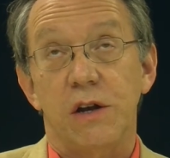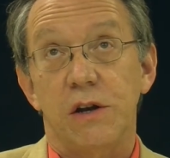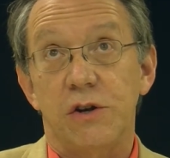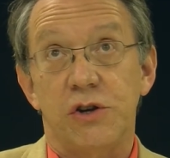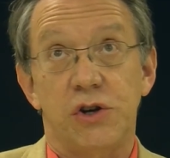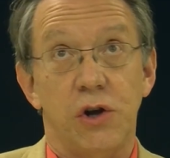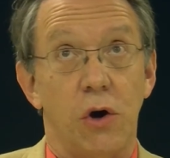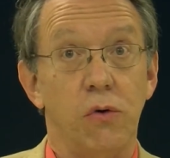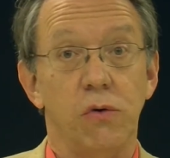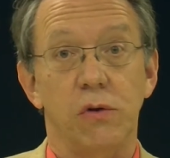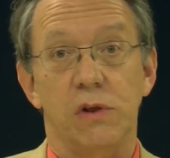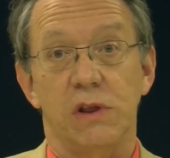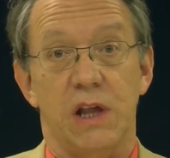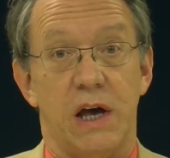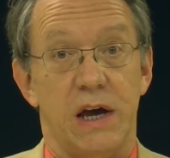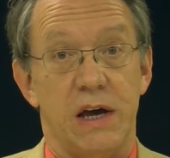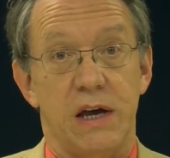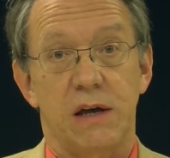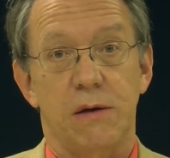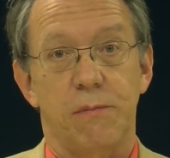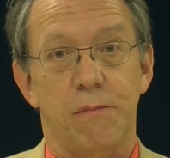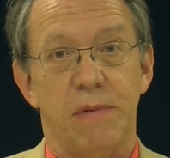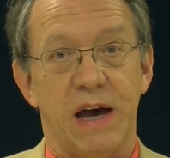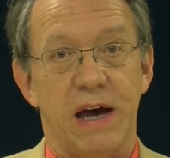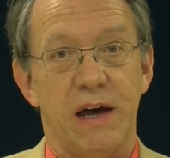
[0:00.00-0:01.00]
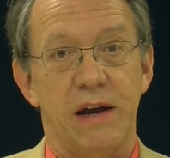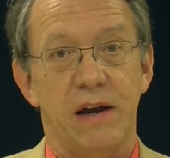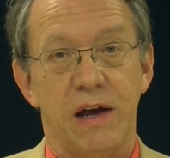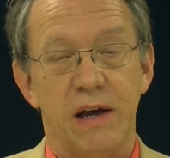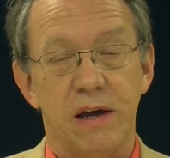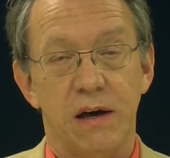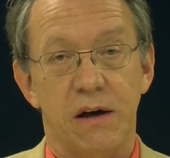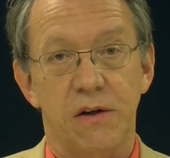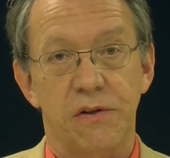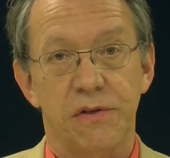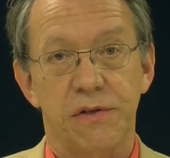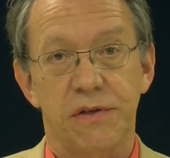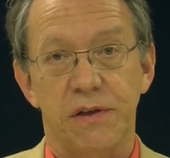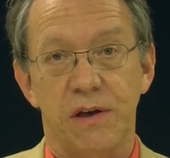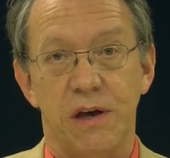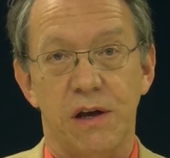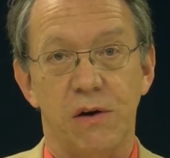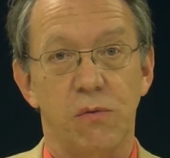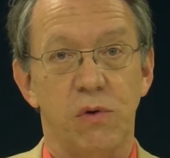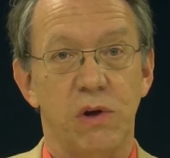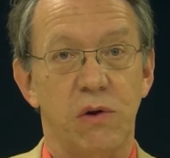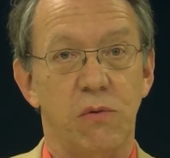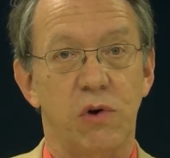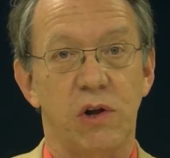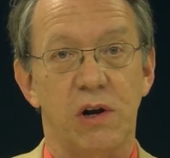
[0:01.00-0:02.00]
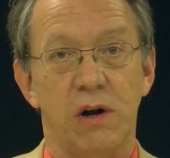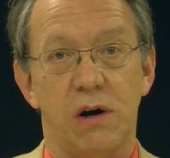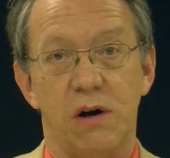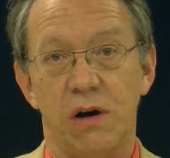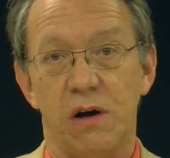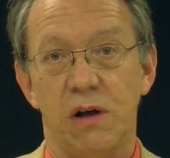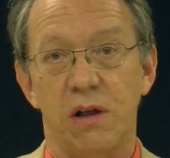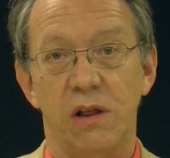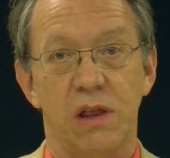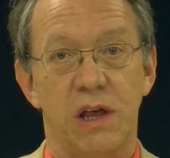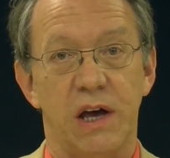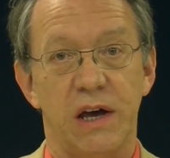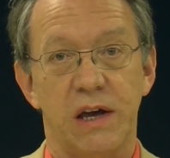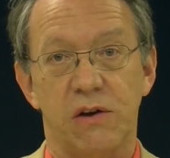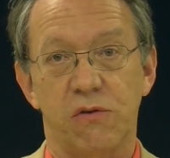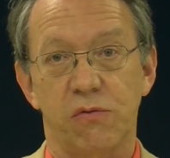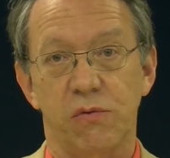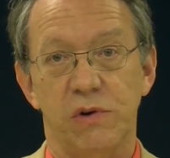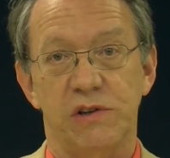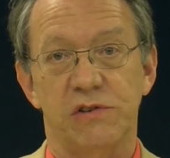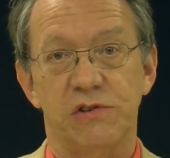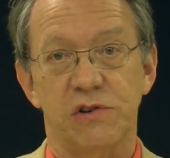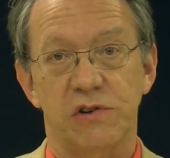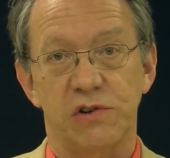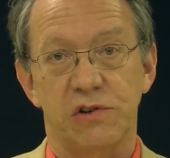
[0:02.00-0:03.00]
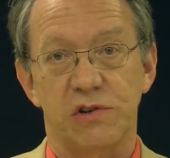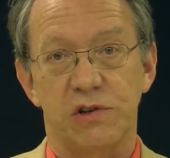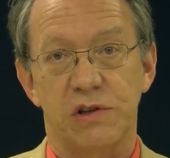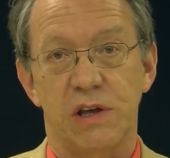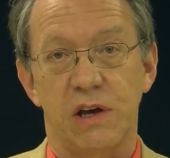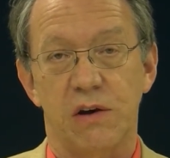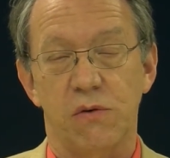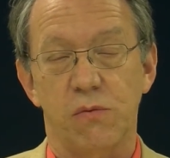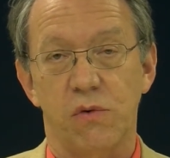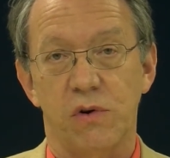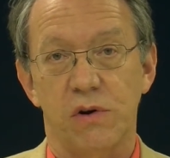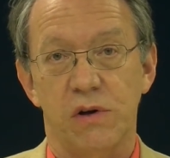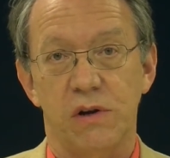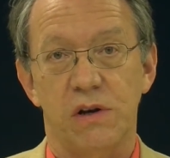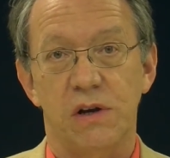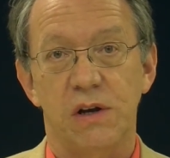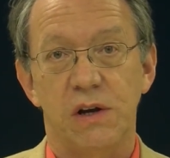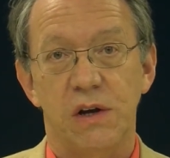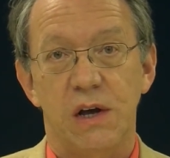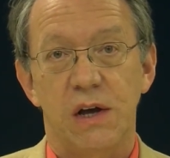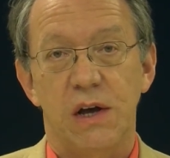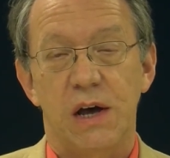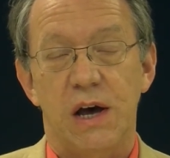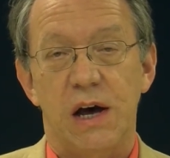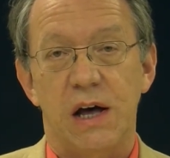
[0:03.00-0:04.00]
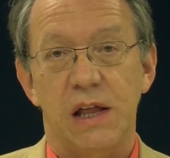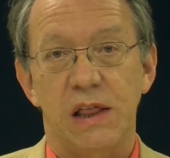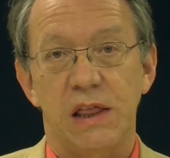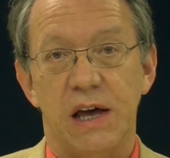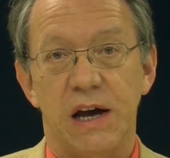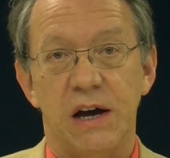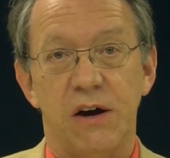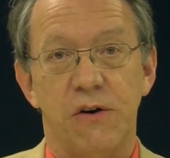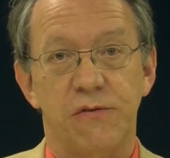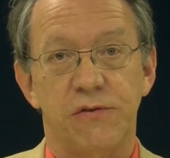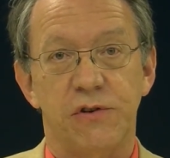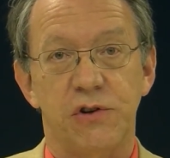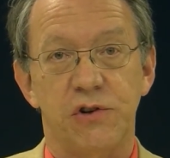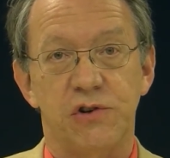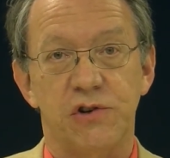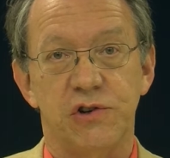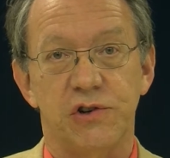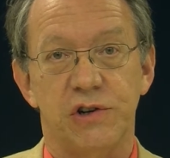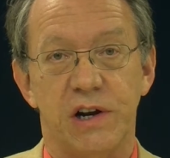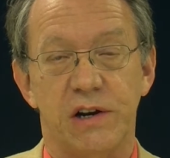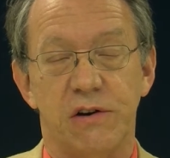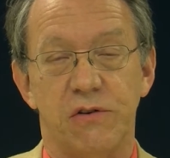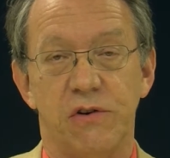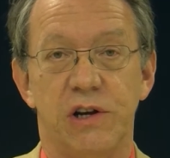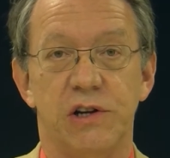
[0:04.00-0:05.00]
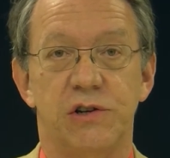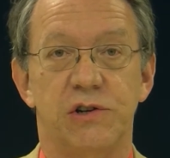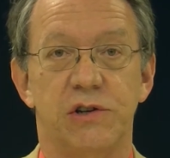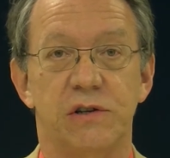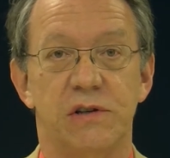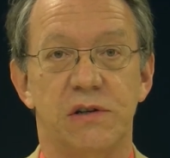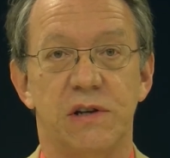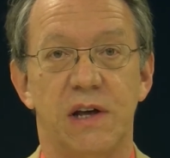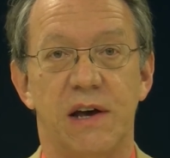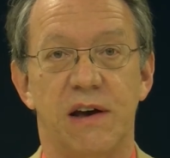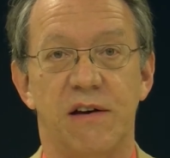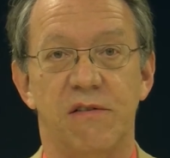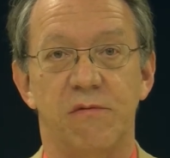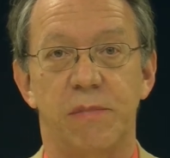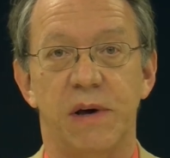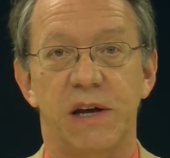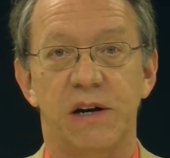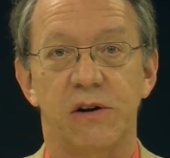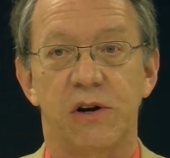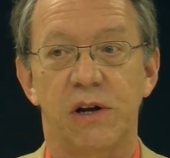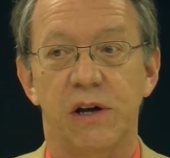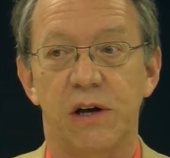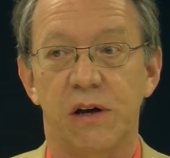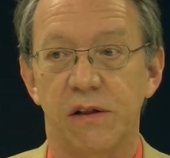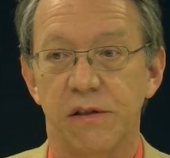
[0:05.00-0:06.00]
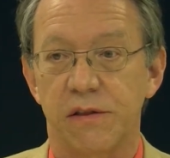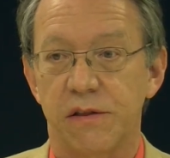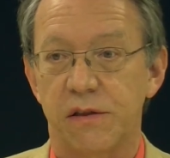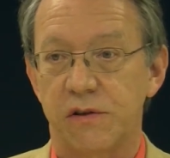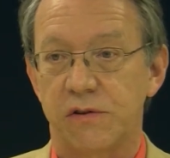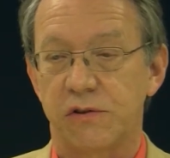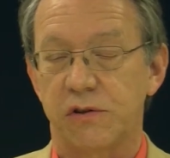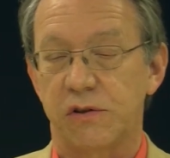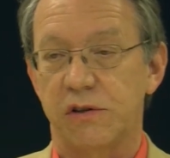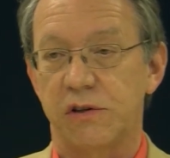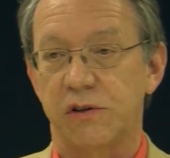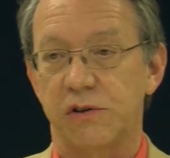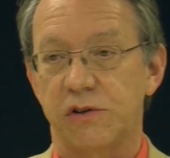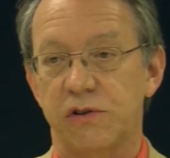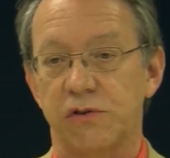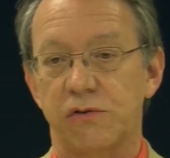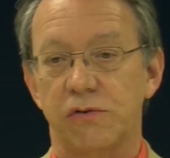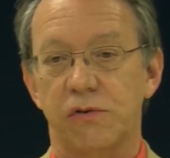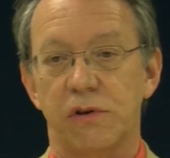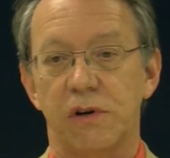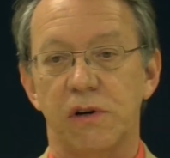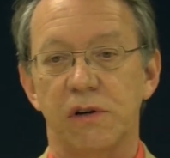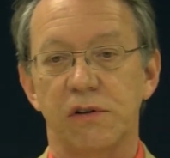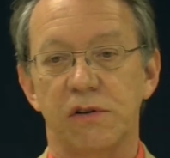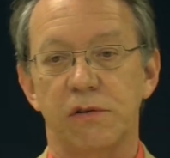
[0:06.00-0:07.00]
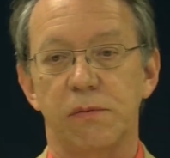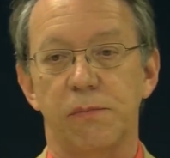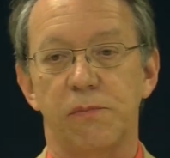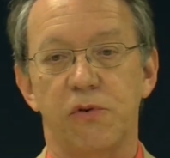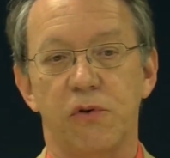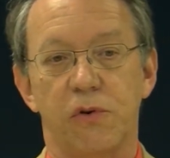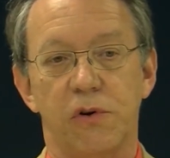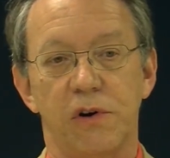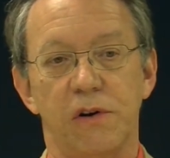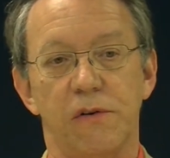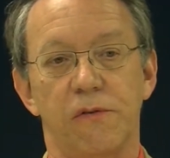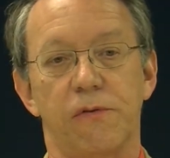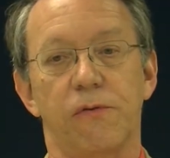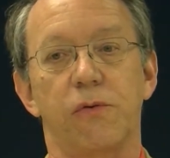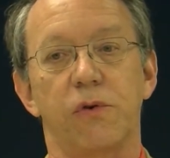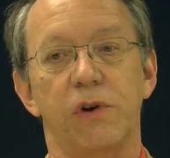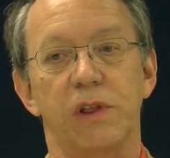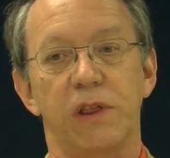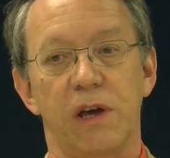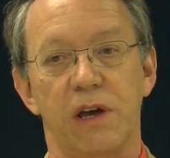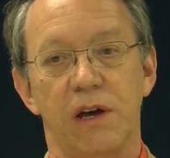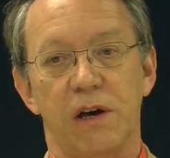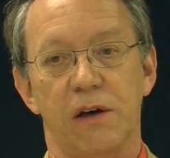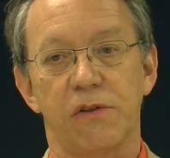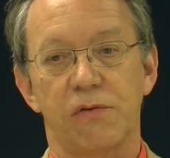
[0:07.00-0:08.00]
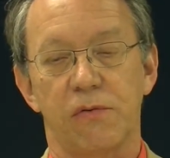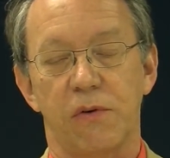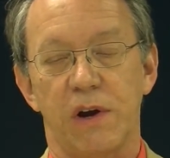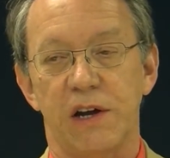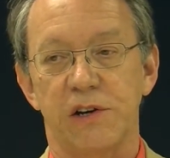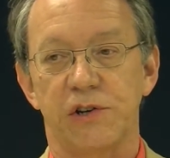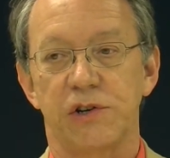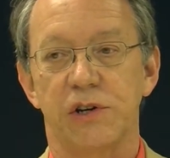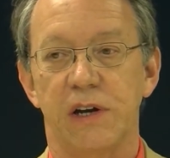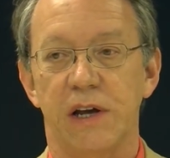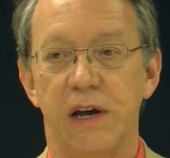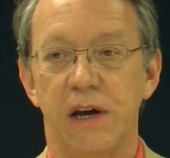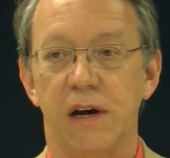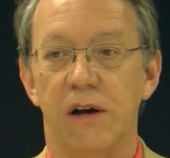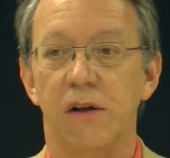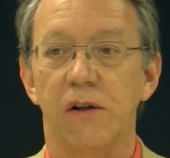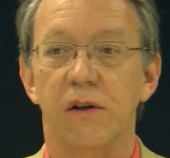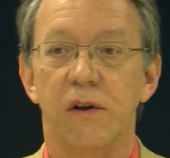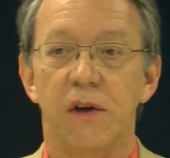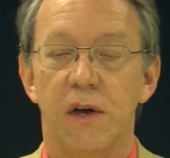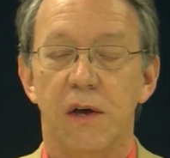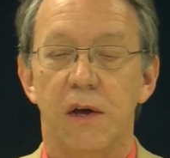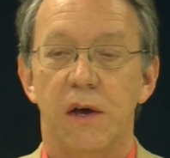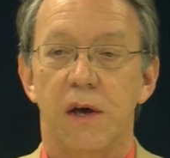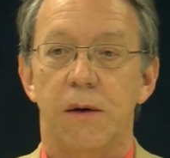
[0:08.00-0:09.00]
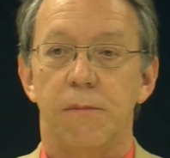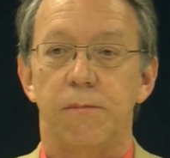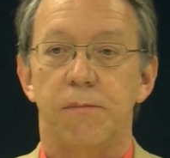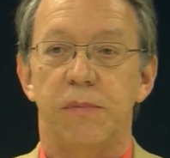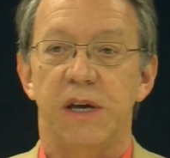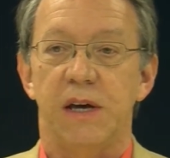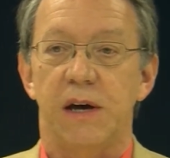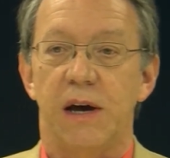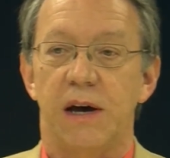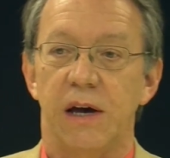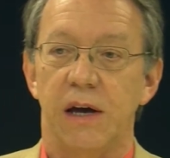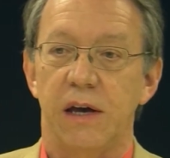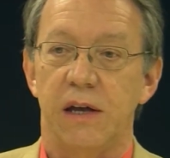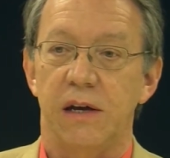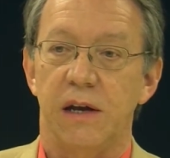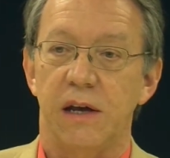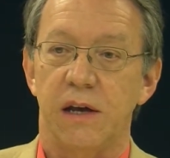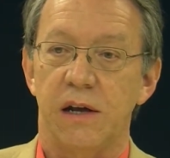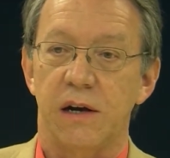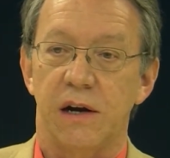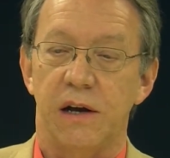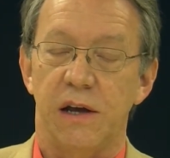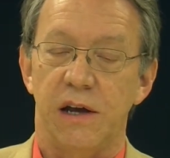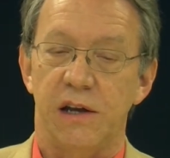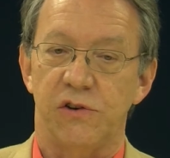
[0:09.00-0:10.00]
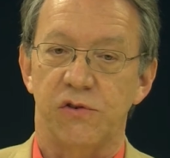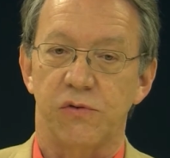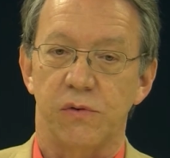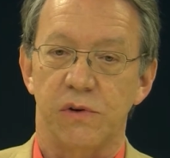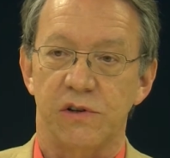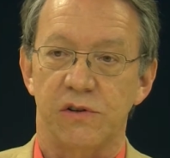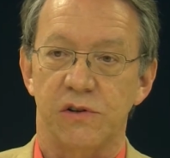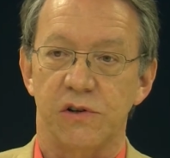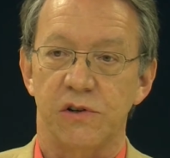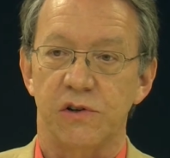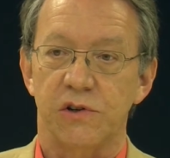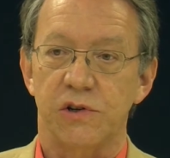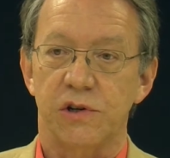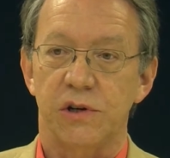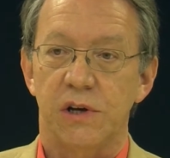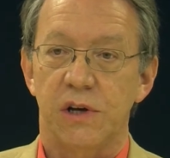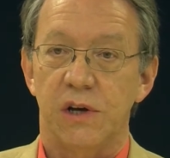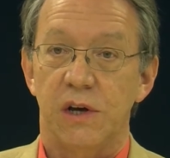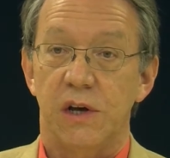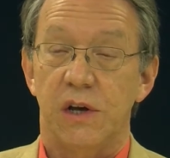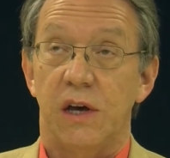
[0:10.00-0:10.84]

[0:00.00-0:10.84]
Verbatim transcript: don't like bad health, and we would all like research that would allow future generations to have better health. So there's strong support for the health rationale behind NIH research.